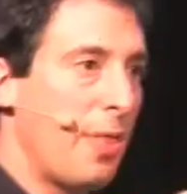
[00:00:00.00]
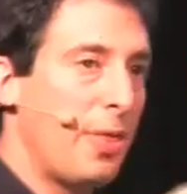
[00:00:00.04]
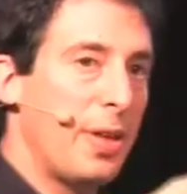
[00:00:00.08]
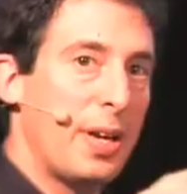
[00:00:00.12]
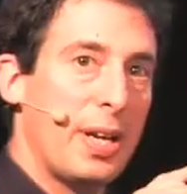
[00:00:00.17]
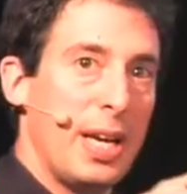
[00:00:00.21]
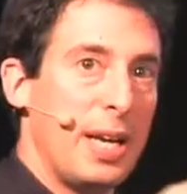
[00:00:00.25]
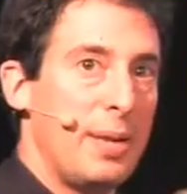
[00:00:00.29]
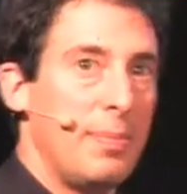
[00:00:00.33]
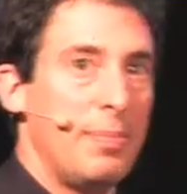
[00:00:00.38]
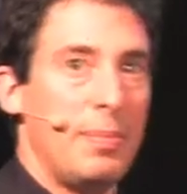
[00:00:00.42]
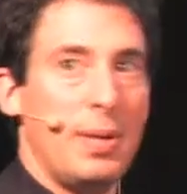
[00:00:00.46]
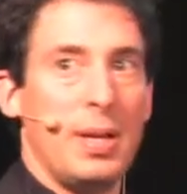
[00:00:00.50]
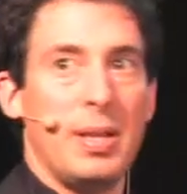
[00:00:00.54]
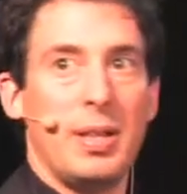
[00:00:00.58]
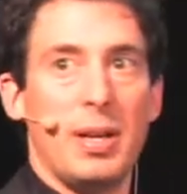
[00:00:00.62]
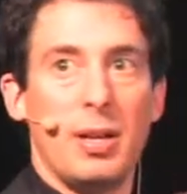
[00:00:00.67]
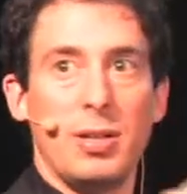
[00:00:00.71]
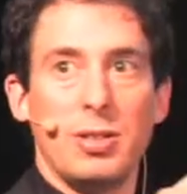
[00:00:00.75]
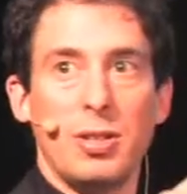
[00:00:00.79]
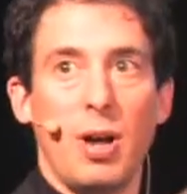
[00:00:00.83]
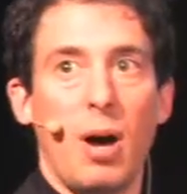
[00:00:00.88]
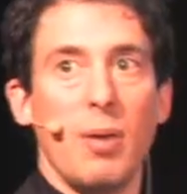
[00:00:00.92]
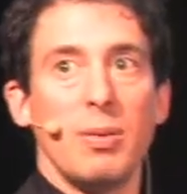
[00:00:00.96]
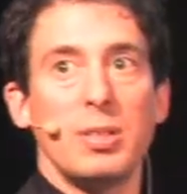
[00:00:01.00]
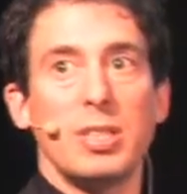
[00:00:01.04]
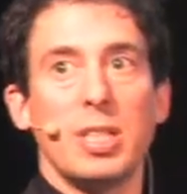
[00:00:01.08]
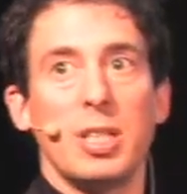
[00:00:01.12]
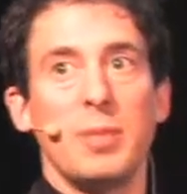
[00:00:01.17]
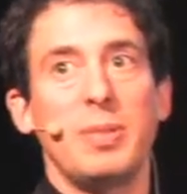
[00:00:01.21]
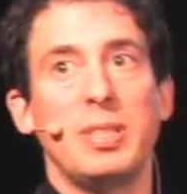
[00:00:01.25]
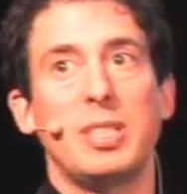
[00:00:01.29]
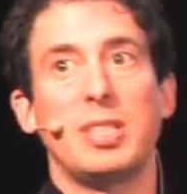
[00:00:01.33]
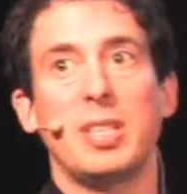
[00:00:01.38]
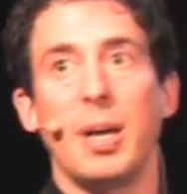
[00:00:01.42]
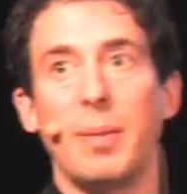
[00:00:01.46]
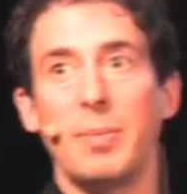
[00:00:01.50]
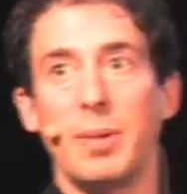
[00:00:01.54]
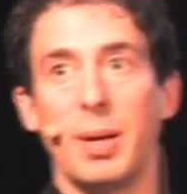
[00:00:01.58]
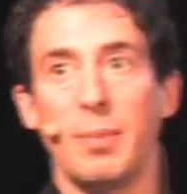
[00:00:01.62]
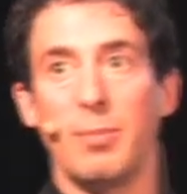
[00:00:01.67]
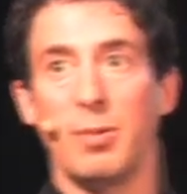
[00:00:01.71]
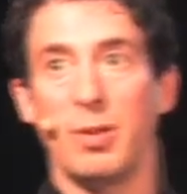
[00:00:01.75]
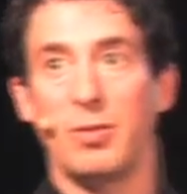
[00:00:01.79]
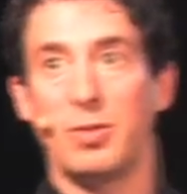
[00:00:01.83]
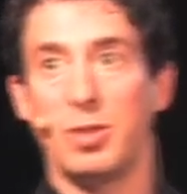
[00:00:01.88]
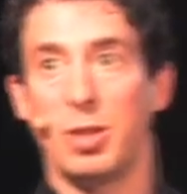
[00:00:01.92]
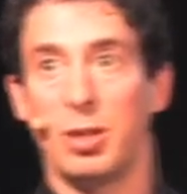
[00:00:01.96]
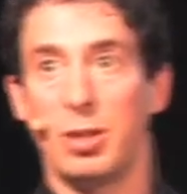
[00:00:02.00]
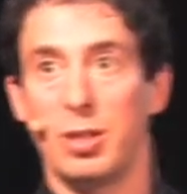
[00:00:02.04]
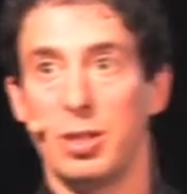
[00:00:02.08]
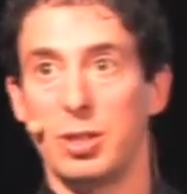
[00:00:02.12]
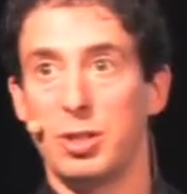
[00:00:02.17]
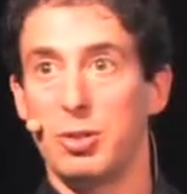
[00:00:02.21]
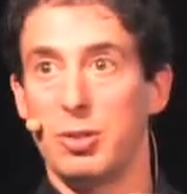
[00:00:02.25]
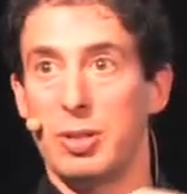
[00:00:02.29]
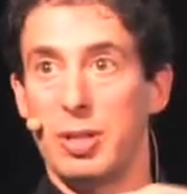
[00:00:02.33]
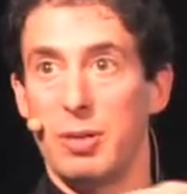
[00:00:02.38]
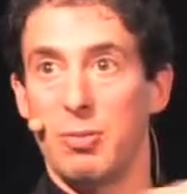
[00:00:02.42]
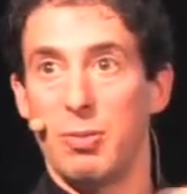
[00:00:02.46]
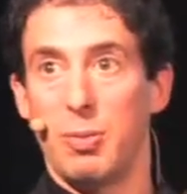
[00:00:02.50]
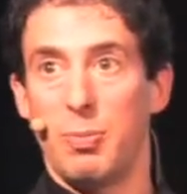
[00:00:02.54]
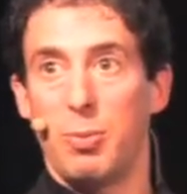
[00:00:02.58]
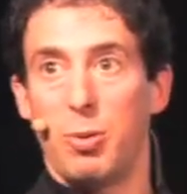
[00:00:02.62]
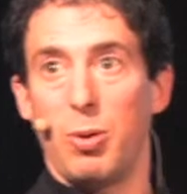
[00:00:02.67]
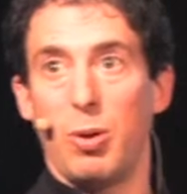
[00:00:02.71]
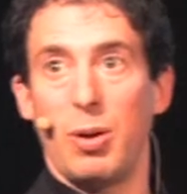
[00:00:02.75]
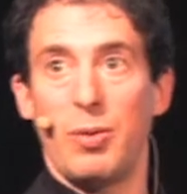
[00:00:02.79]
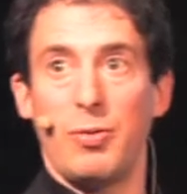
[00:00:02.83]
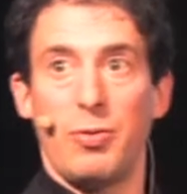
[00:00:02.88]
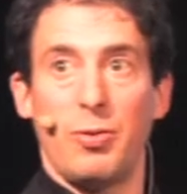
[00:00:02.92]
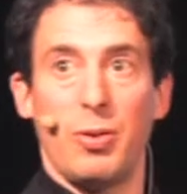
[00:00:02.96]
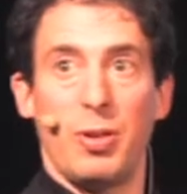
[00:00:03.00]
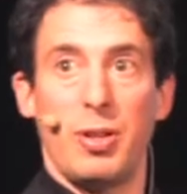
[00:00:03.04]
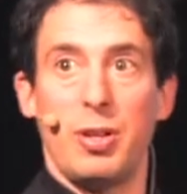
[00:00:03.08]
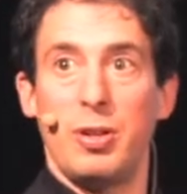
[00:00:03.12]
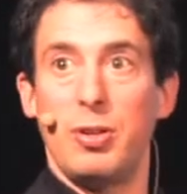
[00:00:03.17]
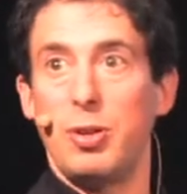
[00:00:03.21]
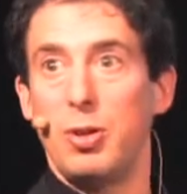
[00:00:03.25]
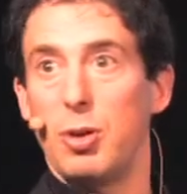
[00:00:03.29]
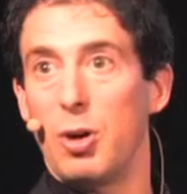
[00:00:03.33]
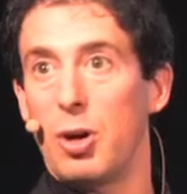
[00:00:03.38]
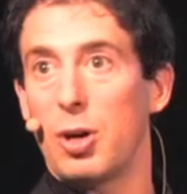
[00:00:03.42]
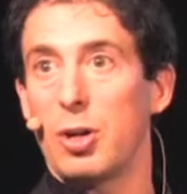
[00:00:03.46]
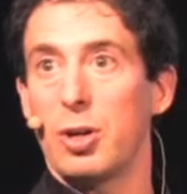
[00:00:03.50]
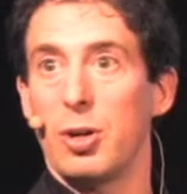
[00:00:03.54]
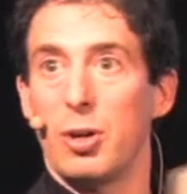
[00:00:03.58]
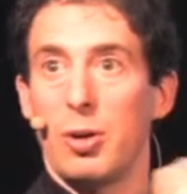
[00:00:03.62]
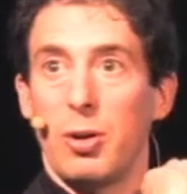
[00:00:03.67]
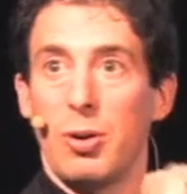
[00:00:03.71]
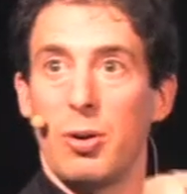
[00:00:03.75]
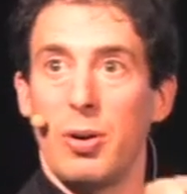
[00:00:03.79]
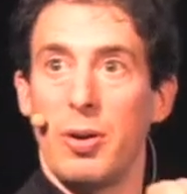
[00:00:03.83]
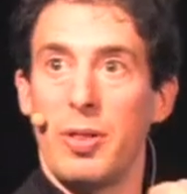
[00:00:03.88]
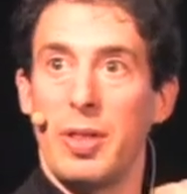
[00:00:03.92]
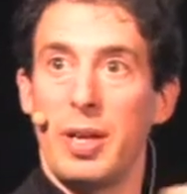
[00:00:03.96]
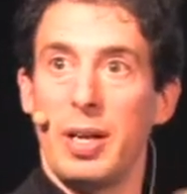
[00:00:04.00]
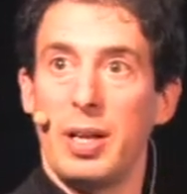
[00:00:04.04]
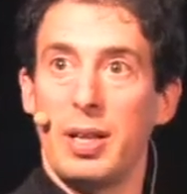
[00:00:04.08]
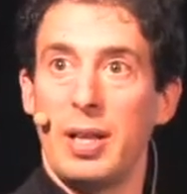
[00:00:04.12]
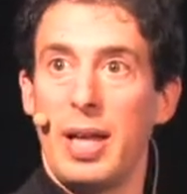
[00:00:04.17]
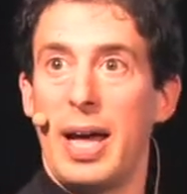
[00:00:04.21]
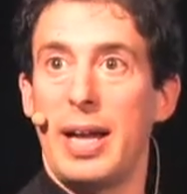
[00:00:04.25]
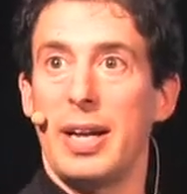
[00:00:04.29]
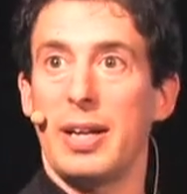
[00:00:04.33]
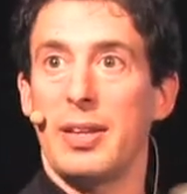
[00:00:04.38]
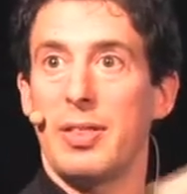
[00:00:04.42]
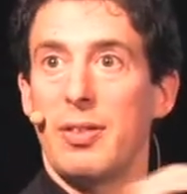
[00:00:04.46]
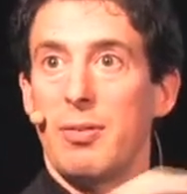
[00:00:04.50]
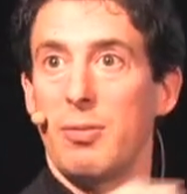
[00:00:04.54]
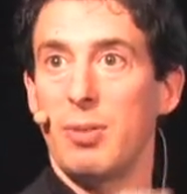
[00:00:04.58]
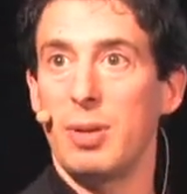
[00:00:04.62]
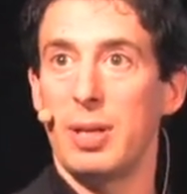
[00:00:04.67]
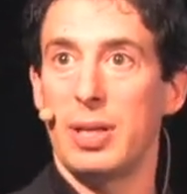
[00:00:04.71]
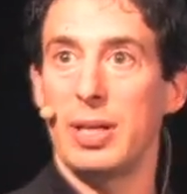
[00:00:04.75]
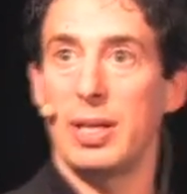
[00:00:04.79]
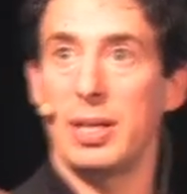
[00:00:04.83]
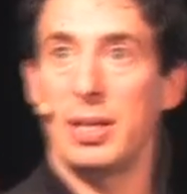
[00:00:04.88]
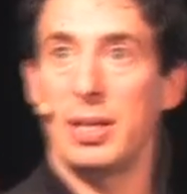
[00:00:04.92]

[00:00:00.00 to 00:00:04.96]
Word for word: think in, there's always going to be some number of journalists who can report for the New Yorker or the Atlantic, the really